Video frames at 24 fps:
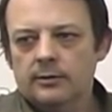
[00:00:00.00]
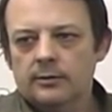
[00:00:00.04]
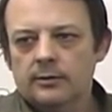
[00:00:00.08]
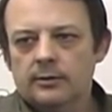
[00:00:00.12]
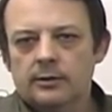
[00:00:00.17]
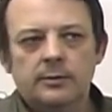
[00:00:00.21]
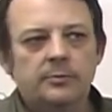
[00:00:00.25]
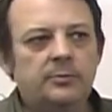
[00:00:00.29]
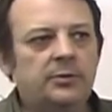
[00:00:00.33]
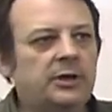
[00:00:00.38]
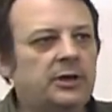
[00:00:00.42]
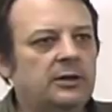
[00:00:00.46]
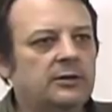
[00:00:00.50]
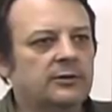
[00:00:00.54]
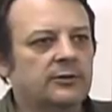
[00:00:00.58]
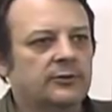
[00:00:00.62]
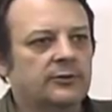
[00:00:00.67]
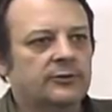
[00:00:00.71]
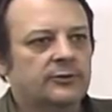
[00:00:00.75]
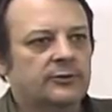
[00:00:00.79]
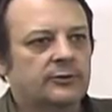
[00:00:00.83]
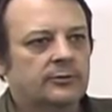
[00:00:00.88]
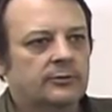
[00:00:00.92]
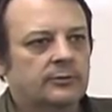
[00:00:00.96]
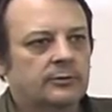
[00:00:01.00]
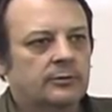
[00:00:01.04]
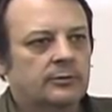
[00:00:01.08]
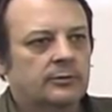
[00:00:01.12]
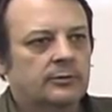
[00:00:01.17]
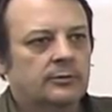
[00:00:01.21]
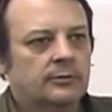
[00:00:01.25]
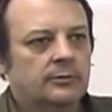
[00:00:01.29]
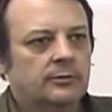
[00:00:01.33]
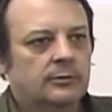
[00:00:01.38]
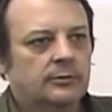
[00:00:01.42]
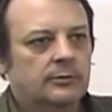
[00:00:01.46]
Impedance.
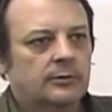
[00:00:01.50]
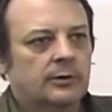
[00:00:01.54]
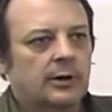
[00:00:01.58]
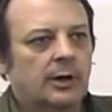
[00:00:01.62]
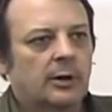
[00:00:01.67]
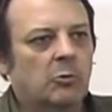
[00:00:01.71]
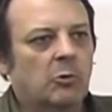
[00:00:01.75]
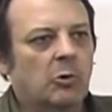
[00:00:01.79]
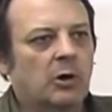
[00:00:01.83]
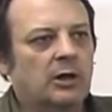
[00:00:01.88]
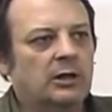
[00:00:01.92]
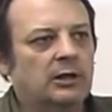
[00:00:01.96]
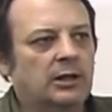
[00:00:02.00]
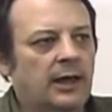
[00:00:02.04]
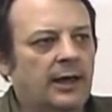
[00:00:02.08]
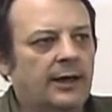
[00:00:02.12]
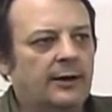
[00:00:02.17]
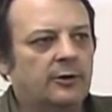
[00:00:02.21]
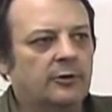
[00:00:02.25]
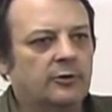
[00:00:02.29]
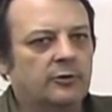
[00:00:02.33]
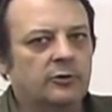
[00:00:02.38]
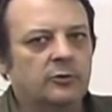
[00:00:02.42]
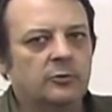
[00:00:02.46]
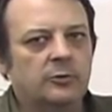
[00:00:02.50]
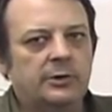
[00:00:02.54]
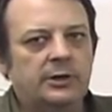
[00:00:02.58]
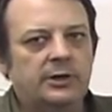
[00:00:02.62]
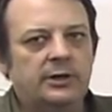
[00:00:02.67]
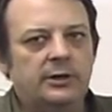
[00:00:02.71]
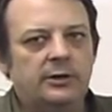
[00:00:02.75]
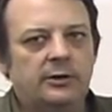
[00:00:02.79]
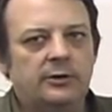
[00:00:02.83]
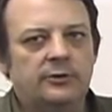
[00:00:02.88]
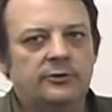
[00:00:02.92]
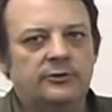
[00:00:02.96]
And what letter do we
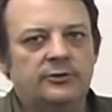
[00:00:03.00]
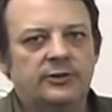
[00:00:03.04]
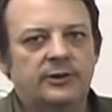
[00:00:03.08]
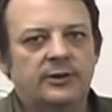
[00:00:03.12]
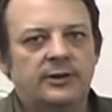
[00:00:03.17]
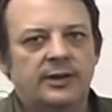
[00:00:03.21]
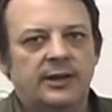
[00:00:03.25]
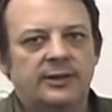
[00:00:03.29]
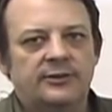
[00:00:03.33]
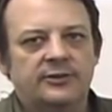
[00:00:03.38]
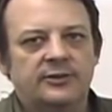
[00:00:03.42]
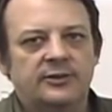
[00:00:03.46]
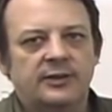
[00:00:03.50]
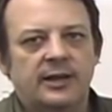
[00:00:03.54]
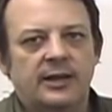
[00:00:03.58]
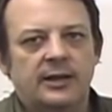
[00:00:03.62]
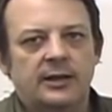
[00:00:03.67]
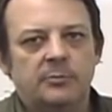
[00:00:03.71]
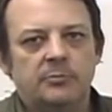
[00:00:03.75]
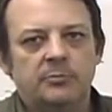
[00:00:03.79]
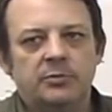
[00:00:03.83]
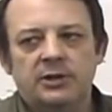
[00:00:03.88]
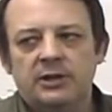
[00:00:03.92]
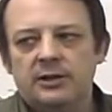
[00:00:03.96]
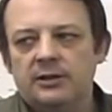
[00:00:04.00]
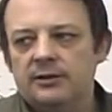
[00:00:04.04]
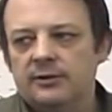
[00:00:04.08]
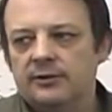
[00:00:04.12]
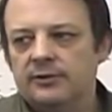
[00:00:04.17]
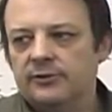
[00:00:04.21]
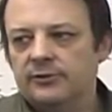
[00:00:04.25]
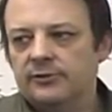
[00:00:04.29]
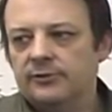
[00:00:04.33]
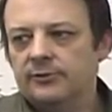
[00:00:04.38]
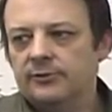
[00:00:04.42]
use to designate impedance?